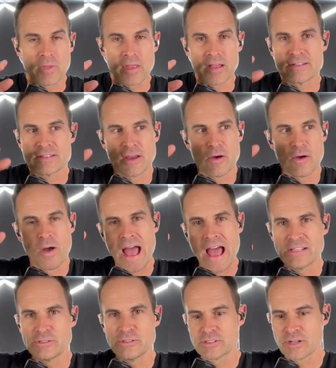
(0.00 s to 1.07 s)
And so
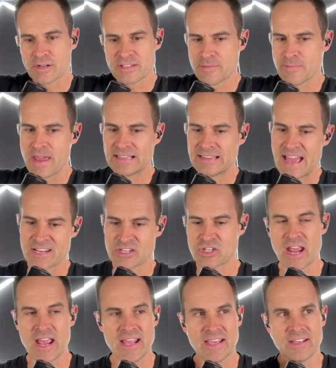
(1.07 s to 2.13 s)
as you start to make that
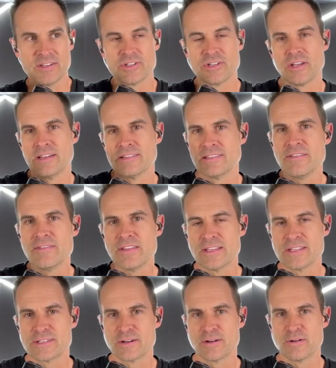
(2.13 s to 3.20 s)
change and living a
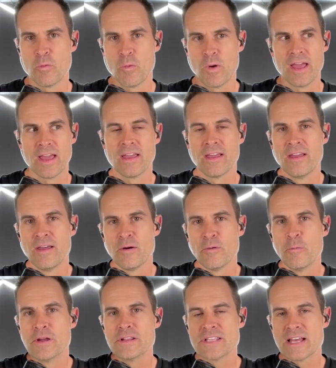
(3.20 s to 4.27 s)
certain way,
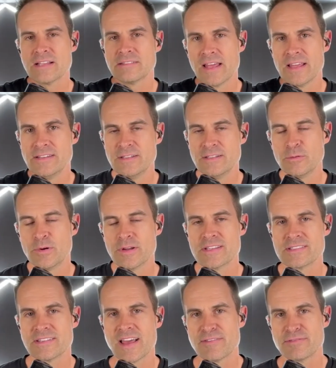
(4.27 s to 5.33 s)
what has that led to? What
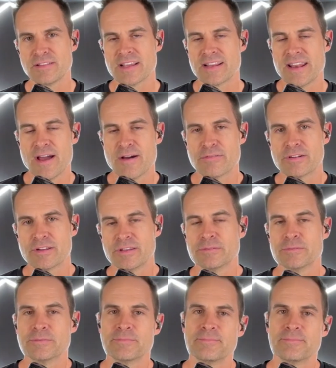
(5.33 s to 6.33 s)
is life like now for you?